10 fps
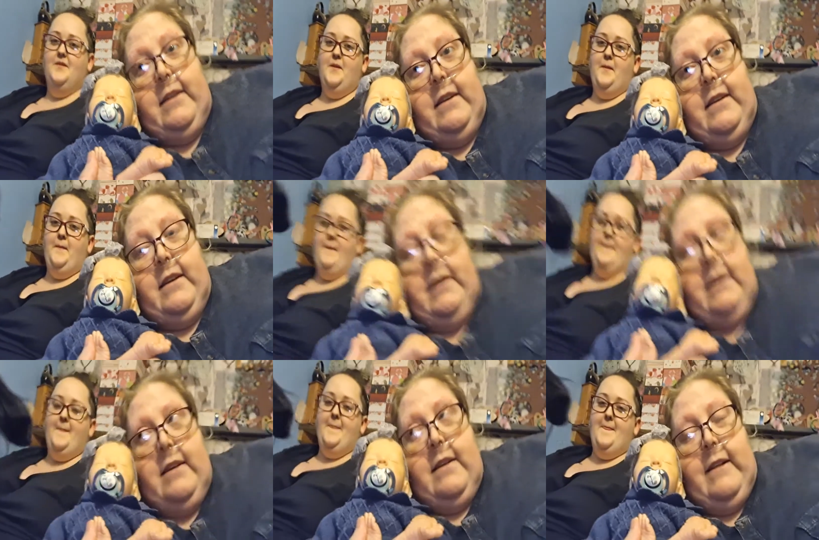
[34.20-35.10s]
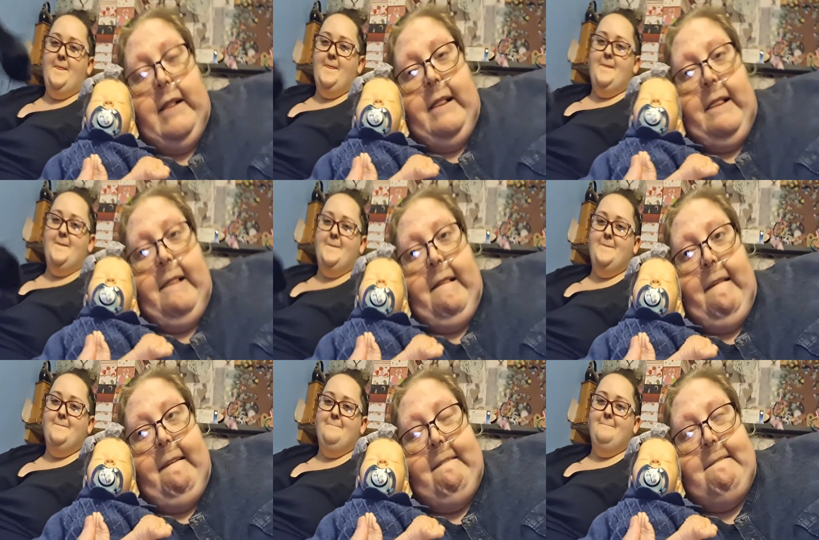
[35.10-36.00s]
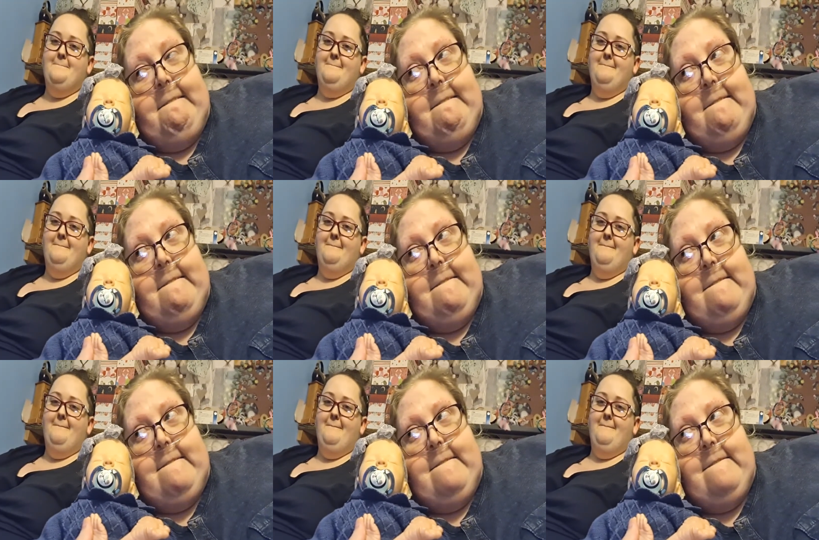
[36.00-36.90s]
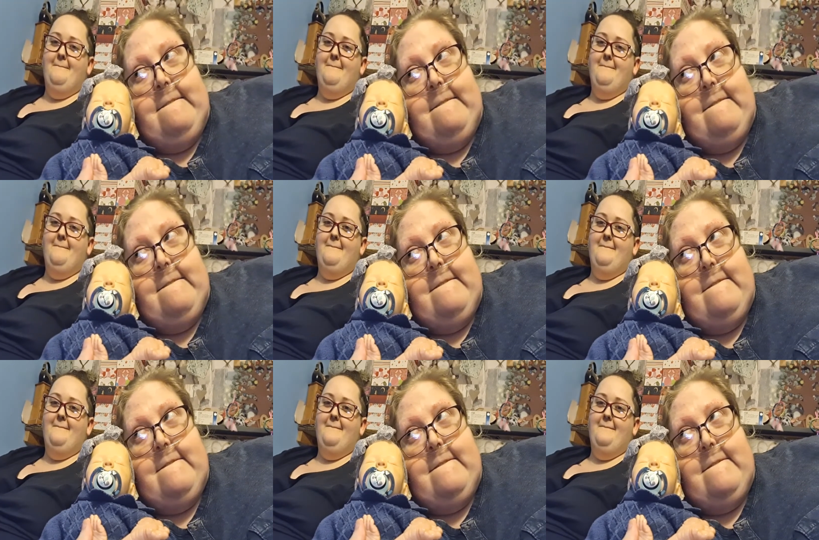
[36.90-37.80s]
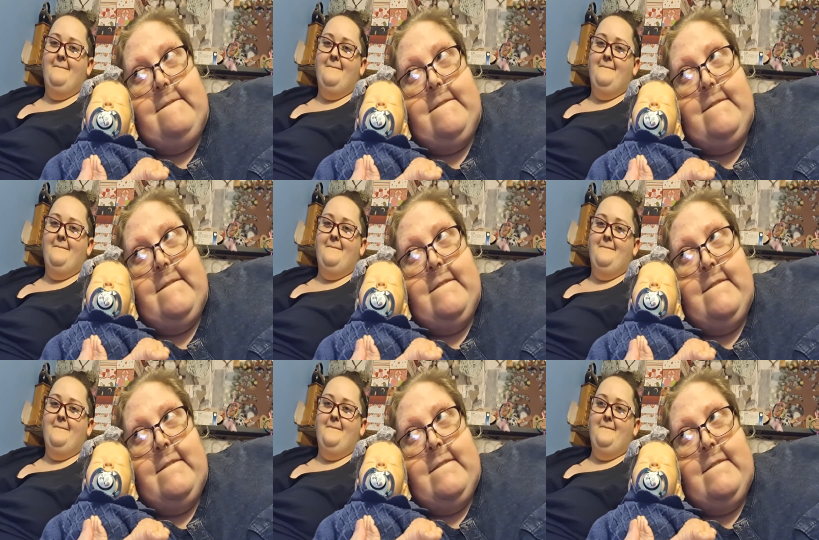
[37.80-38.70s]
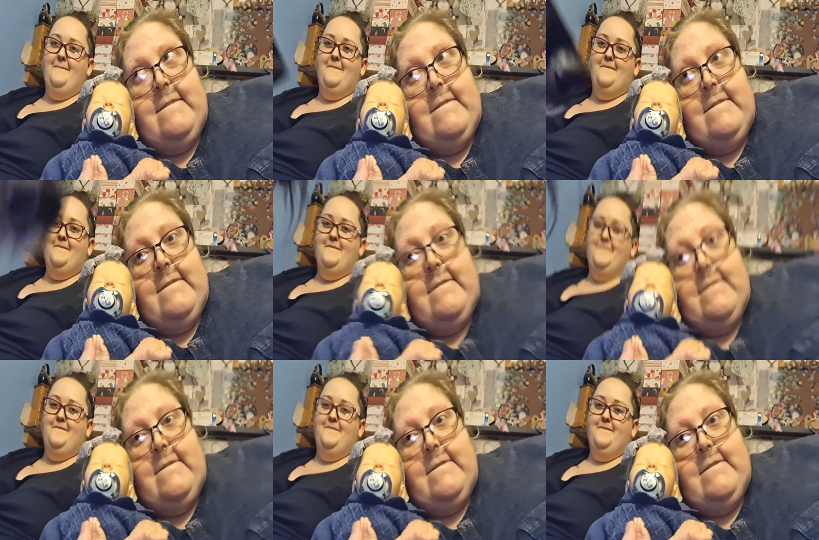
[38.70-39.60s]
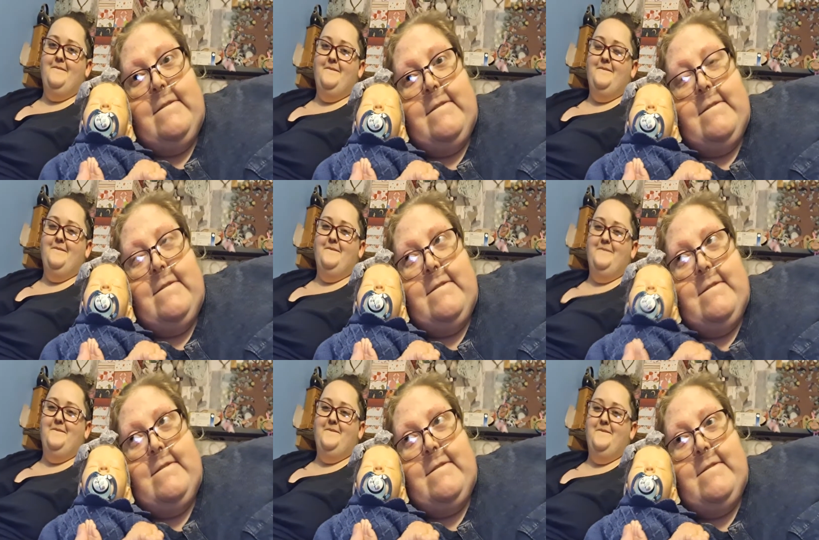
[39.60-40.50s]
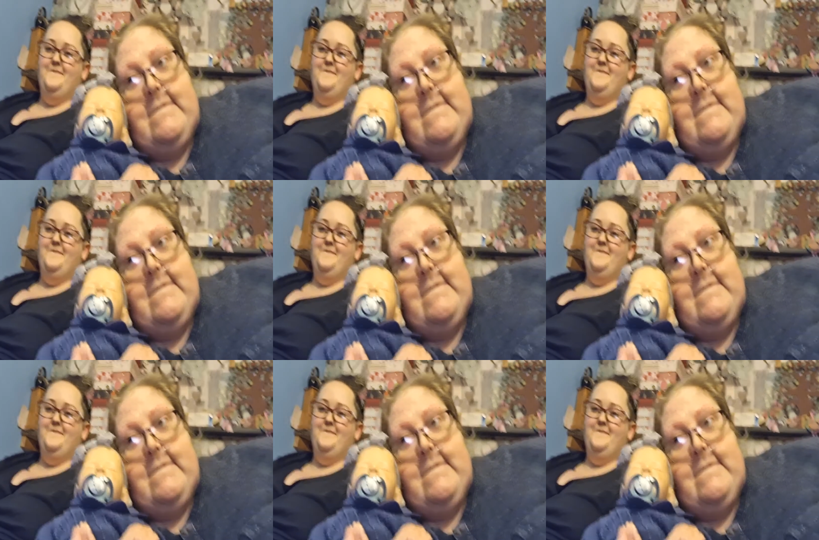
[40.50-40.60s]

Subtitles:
No one is speaking in this clip.